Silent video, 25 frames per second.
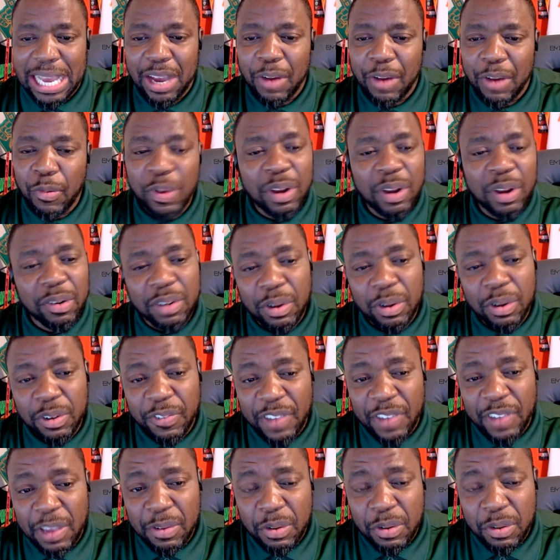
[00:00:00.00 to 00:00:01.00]
we don't know who the
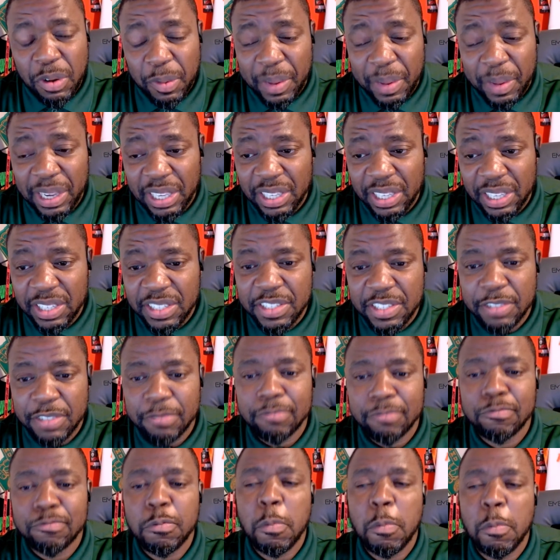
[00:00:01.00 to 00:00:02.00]
FAMU quarterback is.
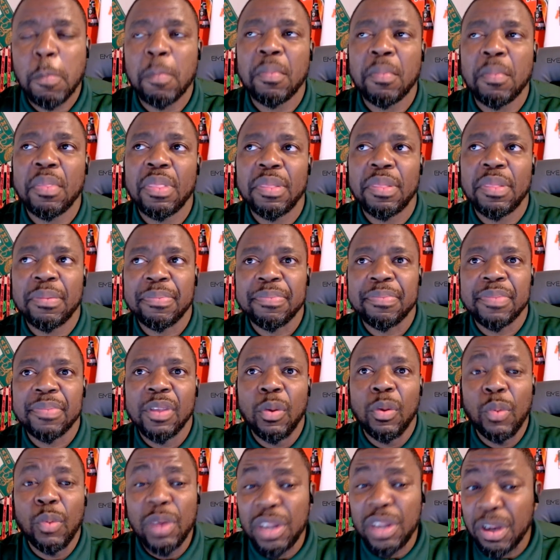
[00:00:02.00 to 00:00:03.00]

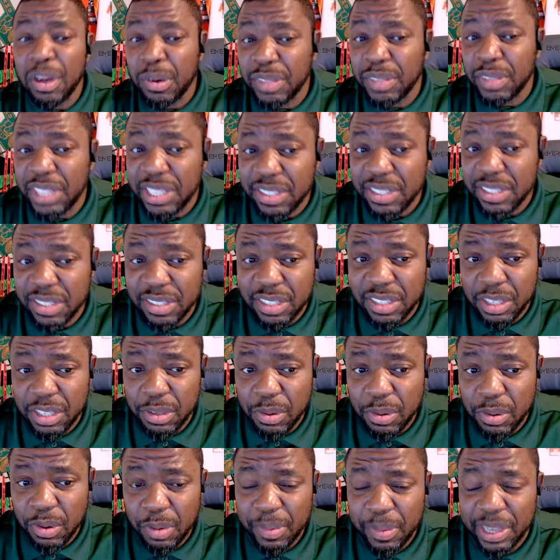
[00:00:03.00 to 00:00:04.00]
We know who the NCCU
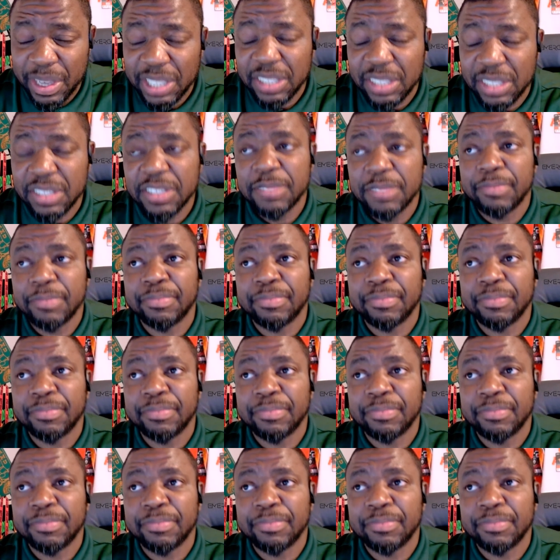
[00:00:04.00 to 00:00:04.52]
quarterback is.